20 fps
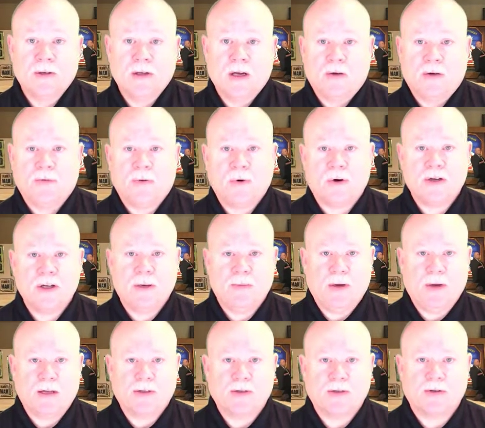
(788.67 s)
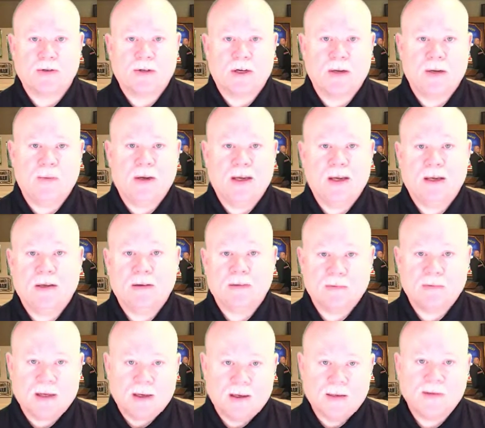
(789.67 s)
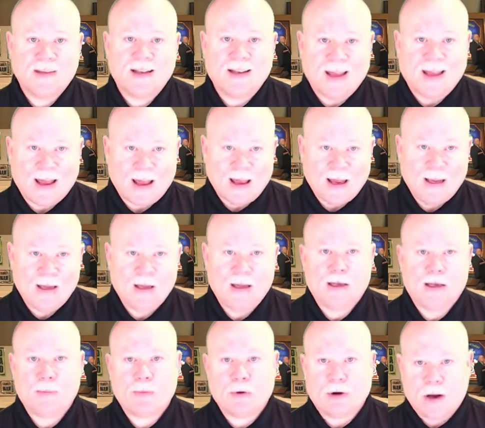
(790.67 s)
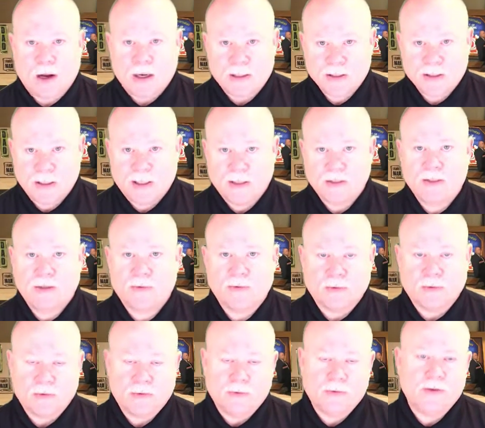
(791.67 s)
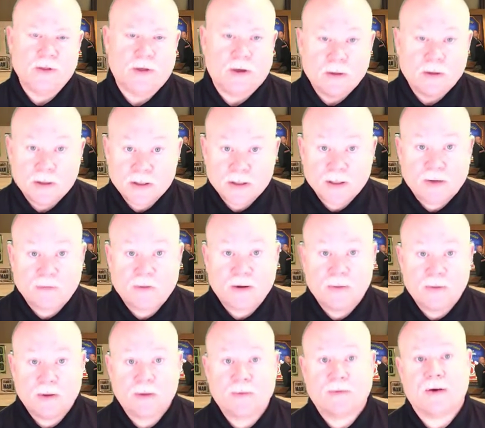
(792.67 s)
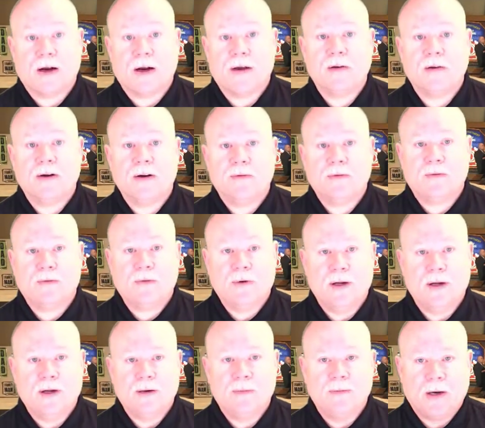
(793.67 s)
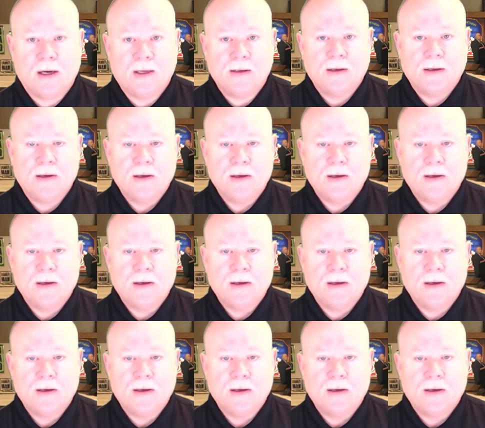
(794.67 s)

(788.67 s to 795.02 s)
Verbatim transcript: unfortunately means there's going to be a delay and a process and rules and all the stuff I would have rather have avoided, but